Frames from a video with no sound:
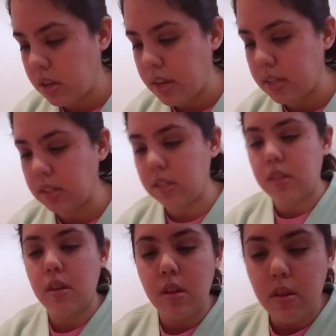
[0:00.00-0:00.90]
It's
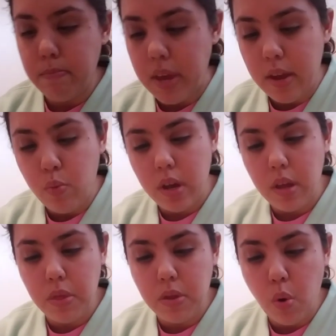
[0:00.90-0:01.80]
made
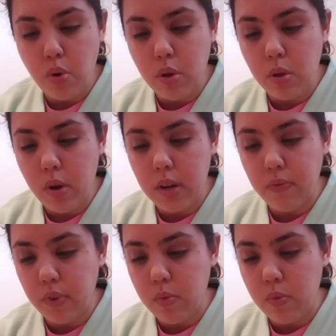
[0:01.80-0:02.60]
with total chlorine-free